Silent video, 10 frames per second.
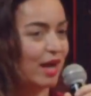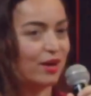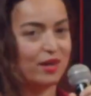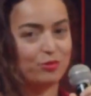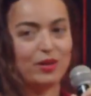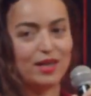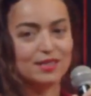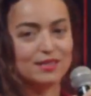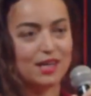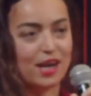and when
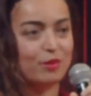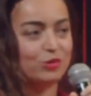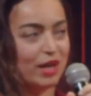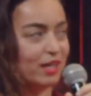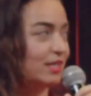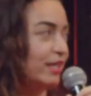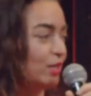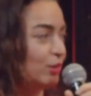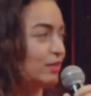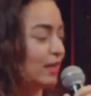it's time to actually
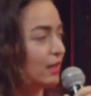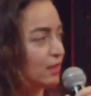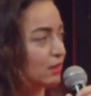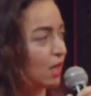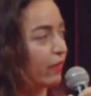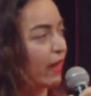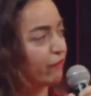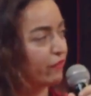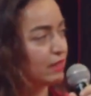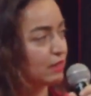use it, it's not that
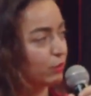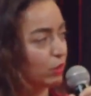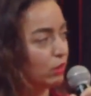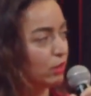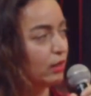feasible.